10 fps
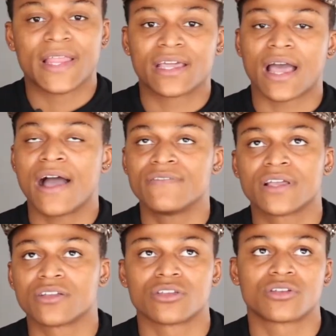Like I've
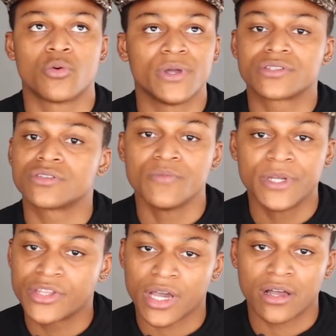like quit so
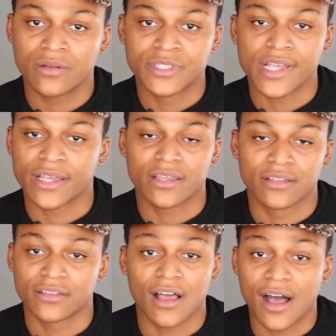many jobs. Like
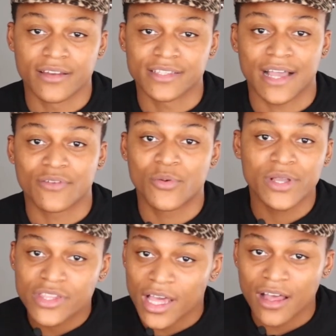honestly, I've
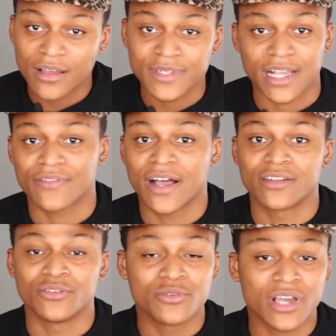quit jobs. Like I've
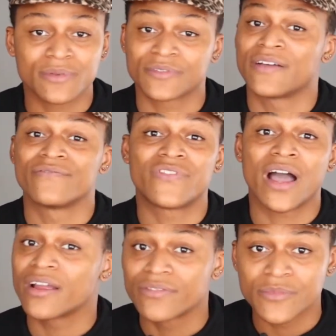gotten new jobs. I've gotten
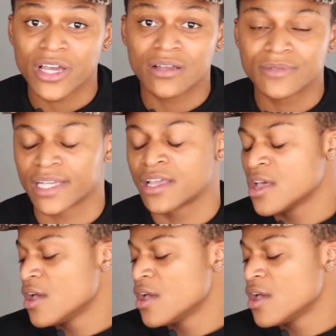fired from jobs. Like,